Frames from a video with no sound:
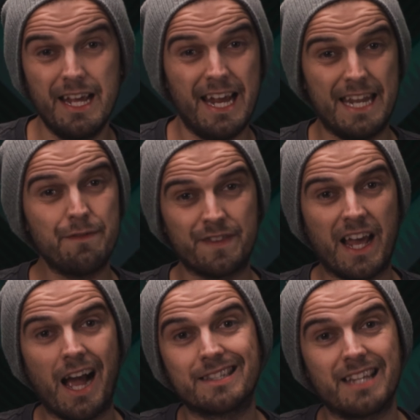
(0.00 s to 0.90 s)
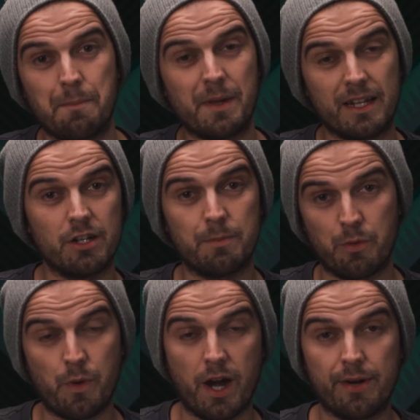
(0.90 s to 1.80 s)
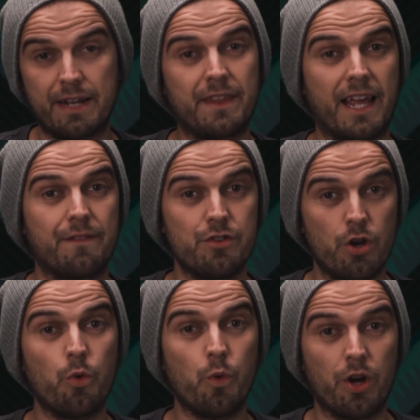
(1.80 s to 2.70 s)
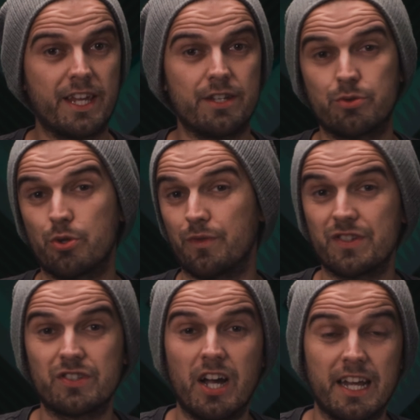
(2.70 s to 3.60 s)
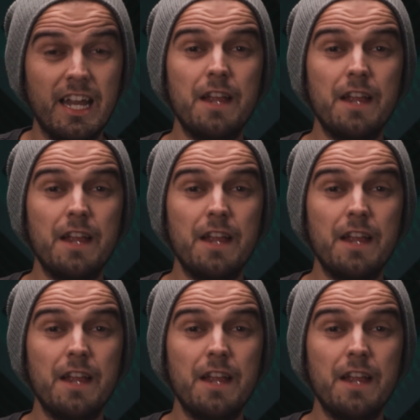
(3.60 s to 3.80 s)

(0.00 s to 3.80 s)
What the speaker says: And even that, I'd say be a little bit wary if they have no work history on the site.